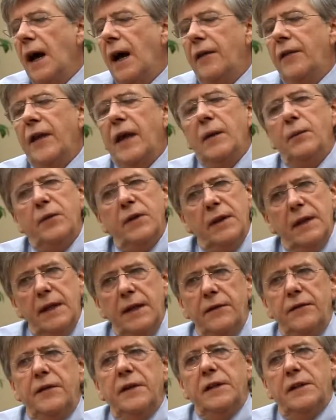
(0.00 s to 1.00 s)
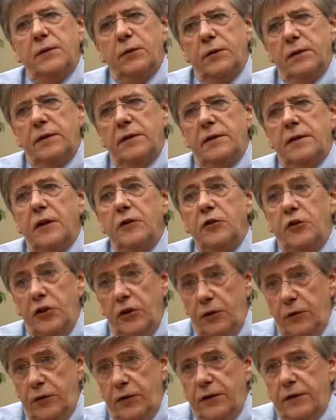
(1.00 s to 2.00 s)
and they believe this was
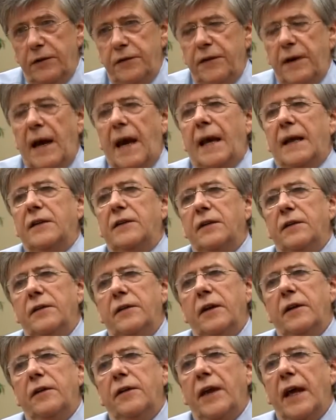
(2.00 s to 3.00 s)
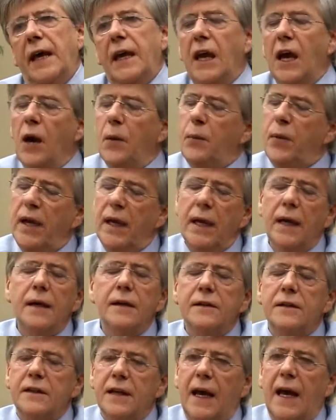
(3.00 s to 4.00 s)
due to the fact that they
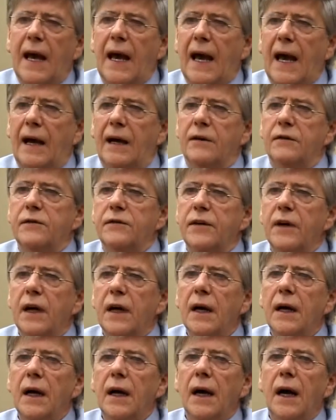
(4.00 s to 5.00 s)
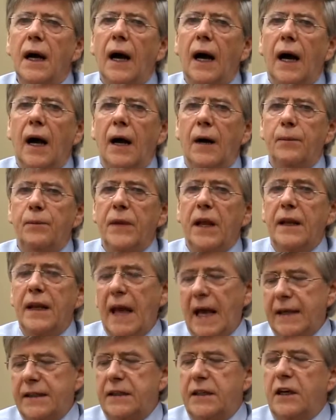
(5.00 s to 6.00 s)
appeared to have um,
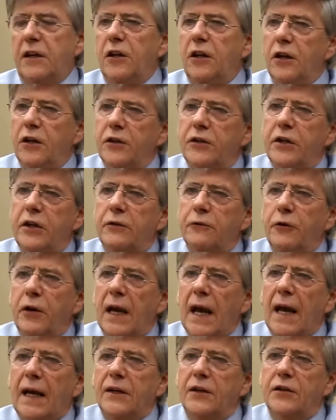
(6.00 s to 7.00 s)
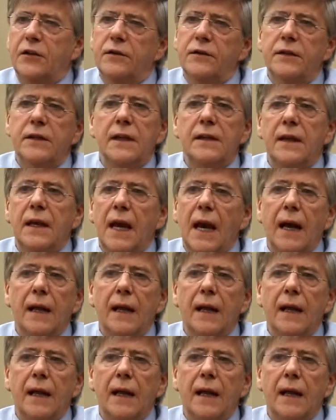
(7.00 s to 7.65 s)
less allergic reactions in the